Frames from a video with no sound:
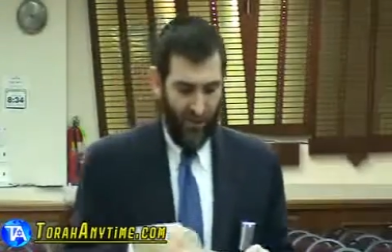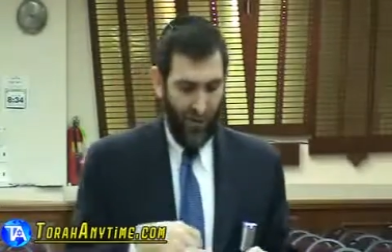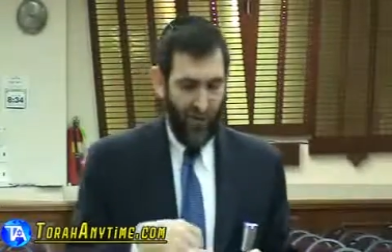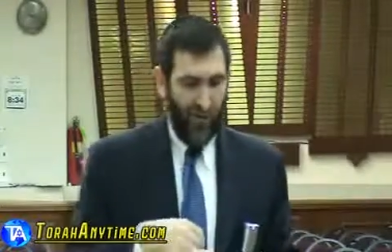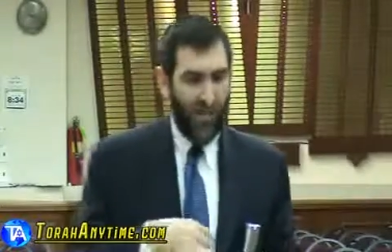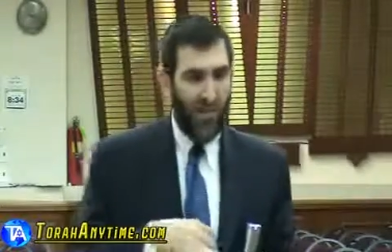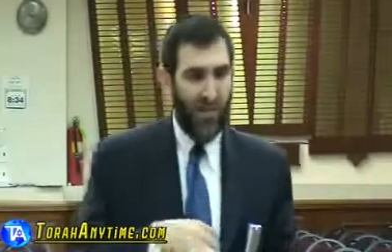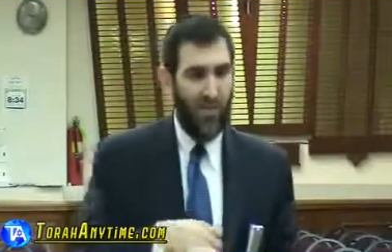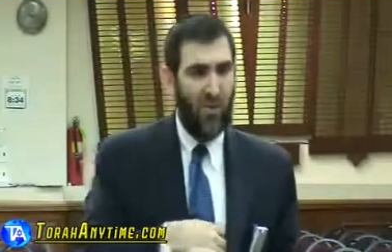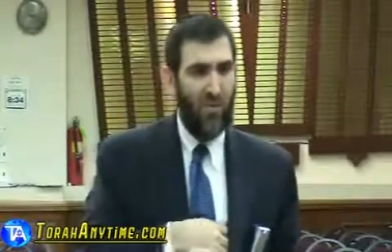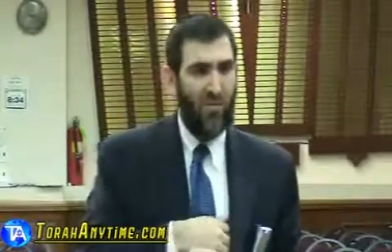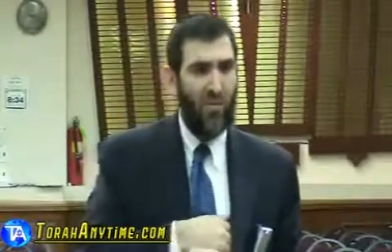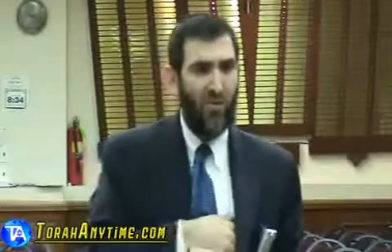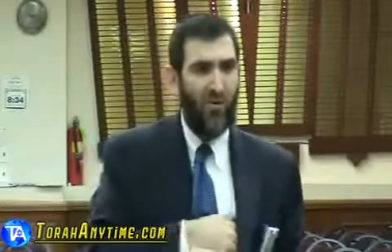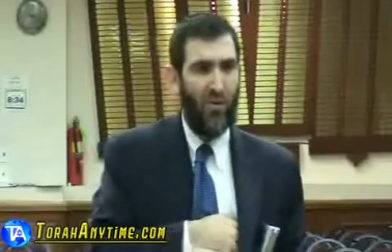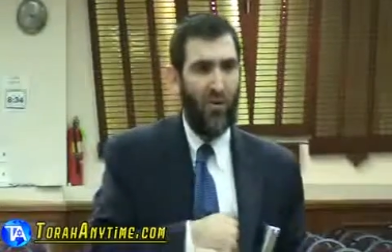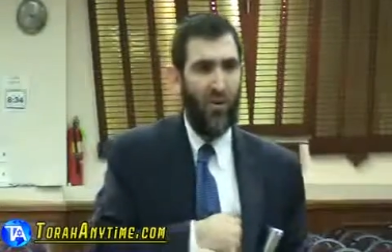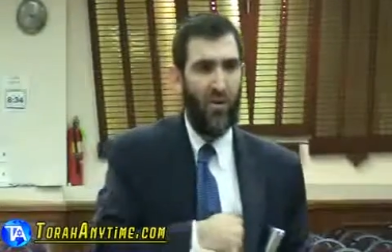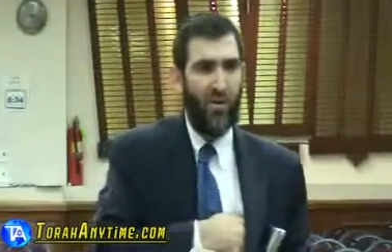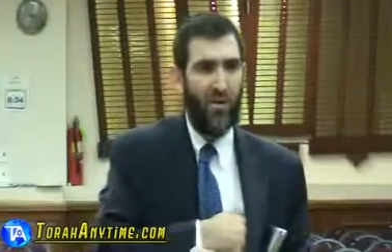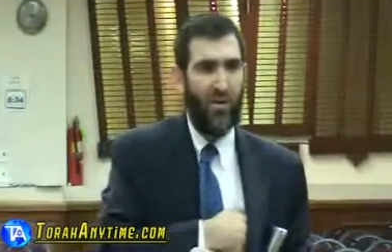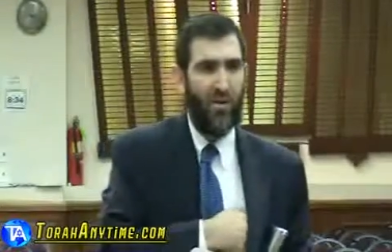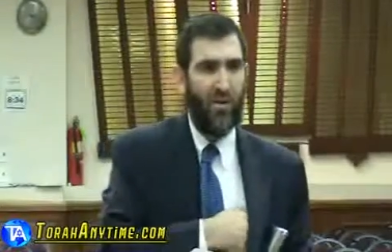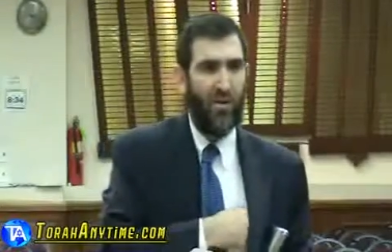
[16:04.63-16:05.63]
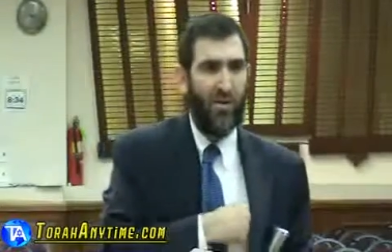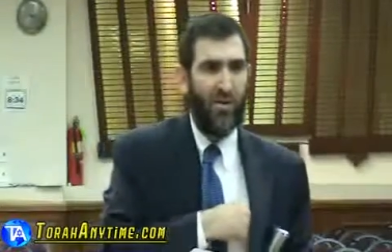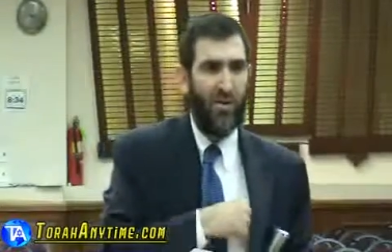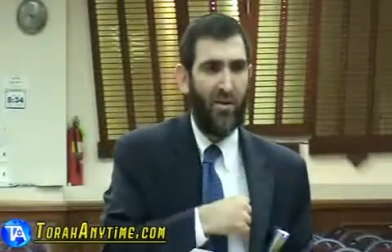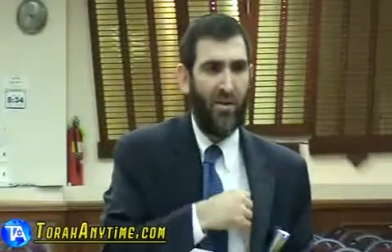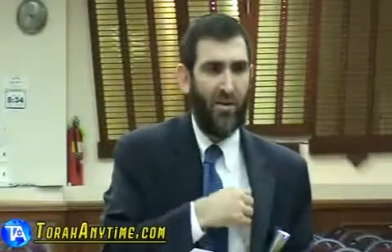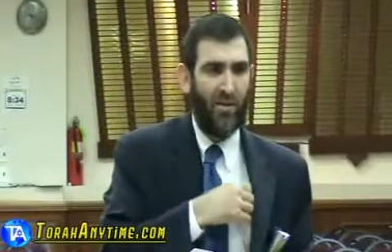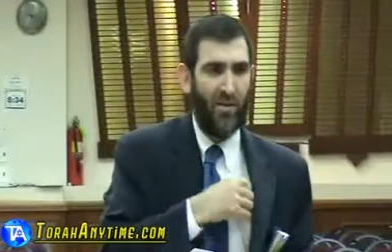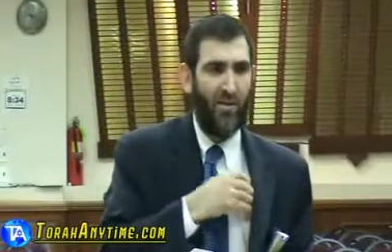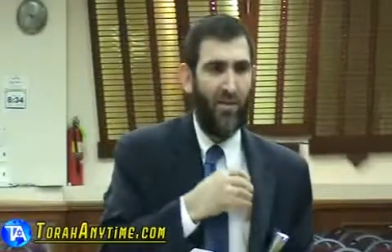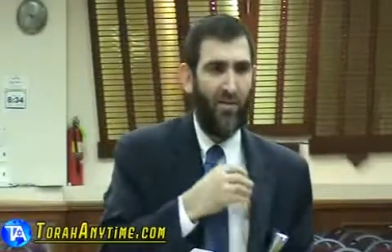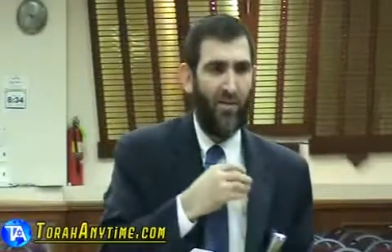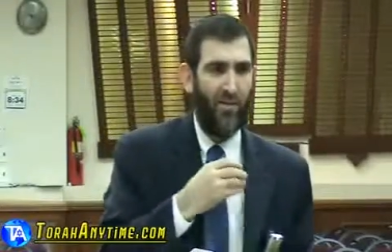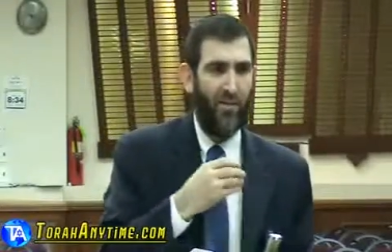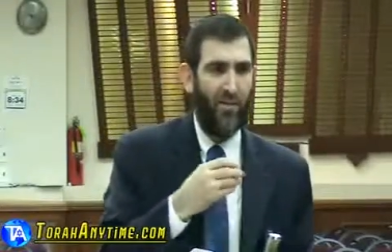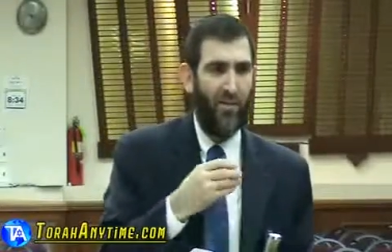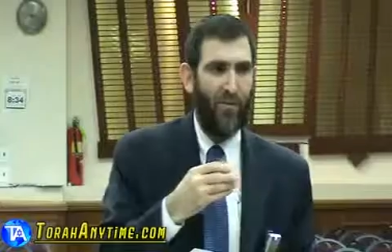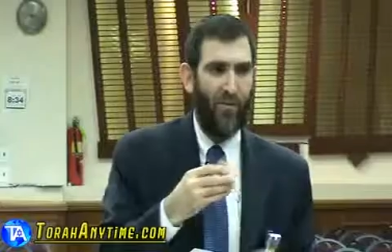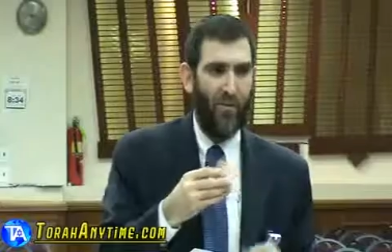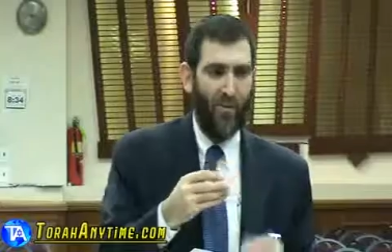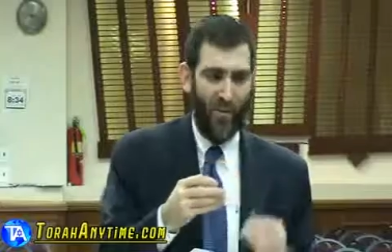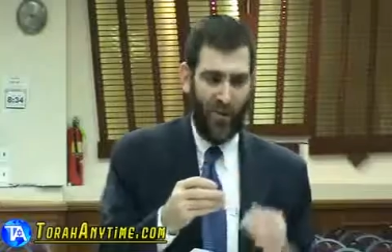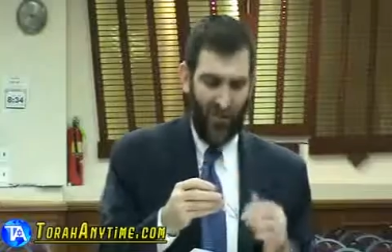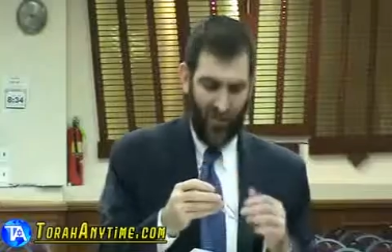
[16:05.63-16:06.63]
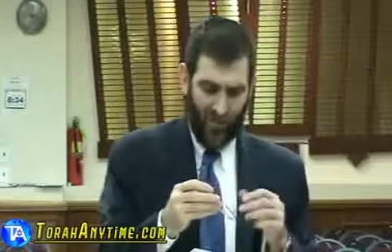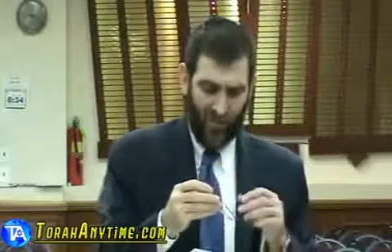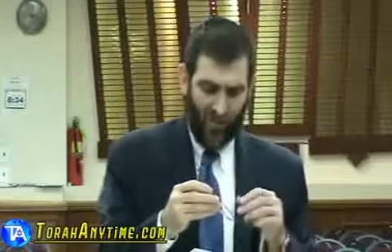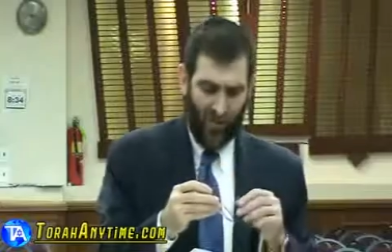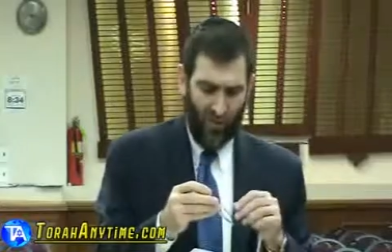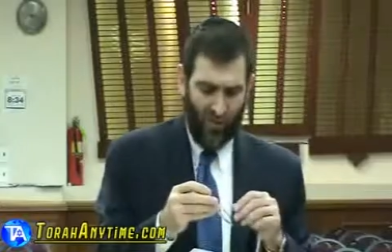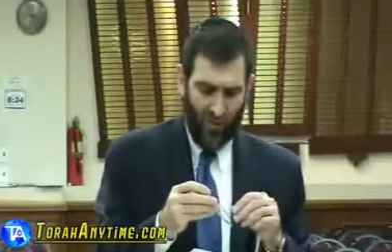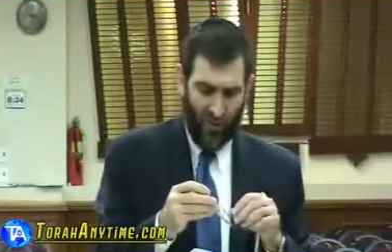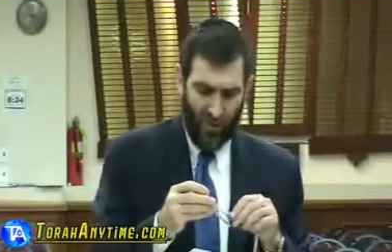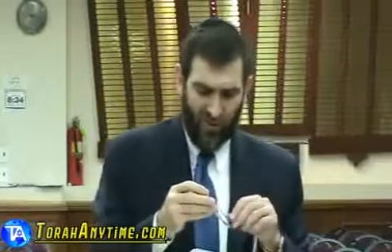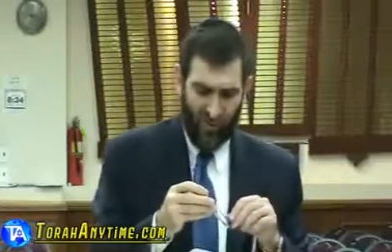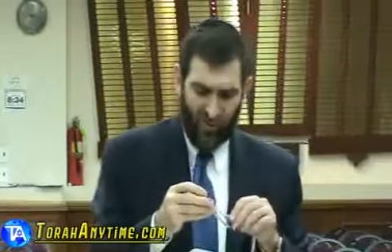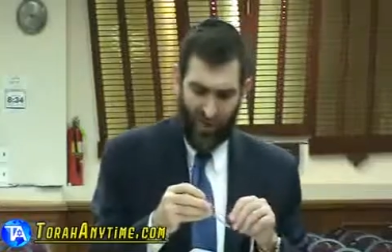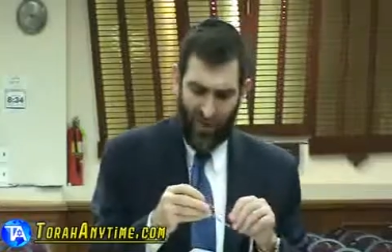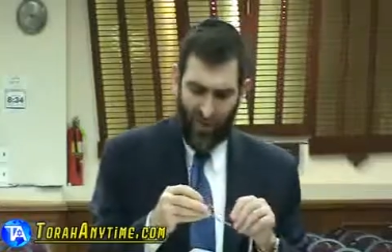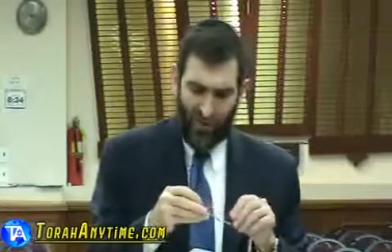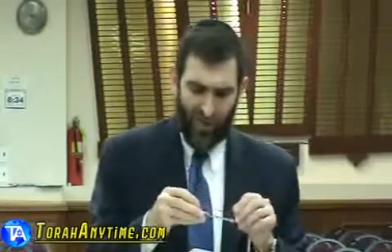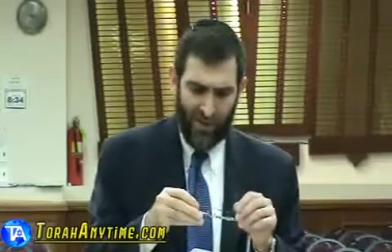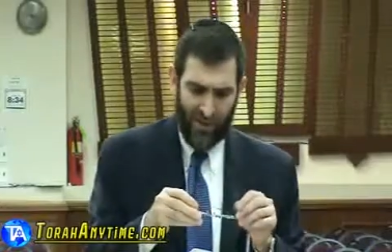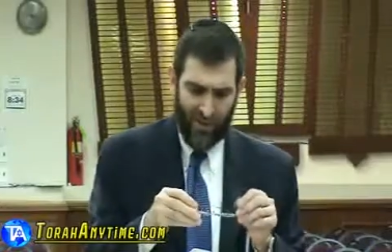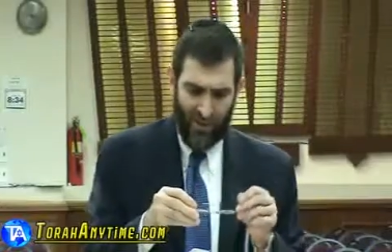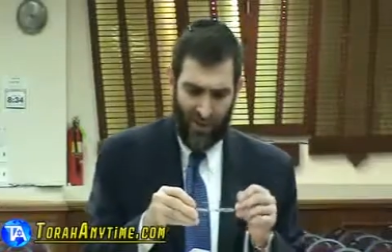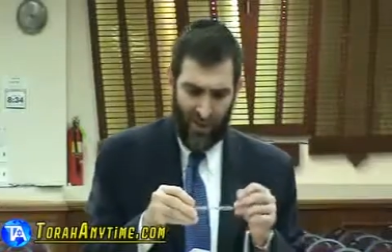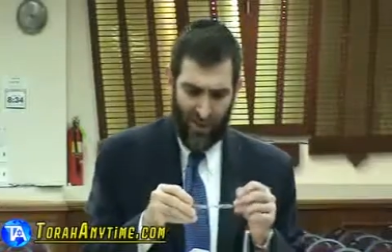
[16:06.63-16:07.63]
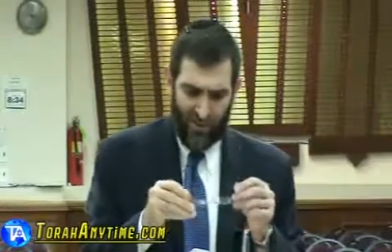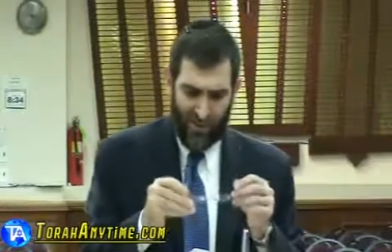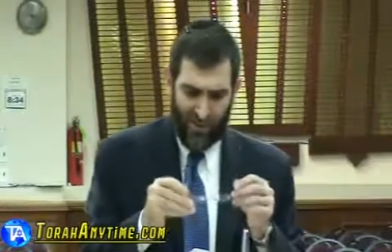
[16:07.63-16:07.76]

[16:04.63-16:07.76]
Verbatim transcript: You heard that story before? You've heard. Okay, famous,